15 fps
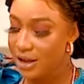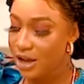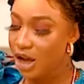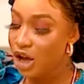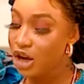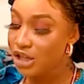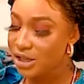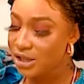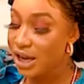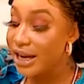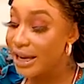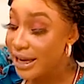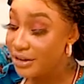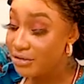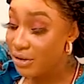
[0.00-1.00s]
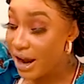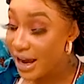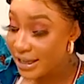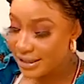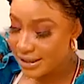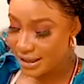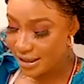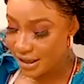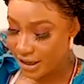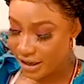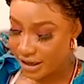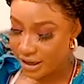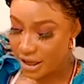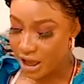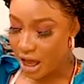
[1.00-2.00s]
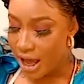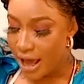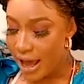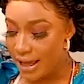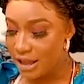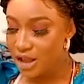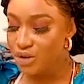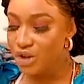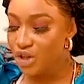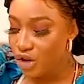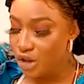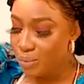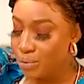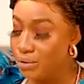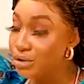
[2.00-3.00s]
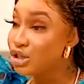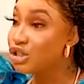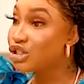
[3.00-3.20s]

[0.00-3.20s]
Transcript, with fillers: cooked clean rice in here and you don't put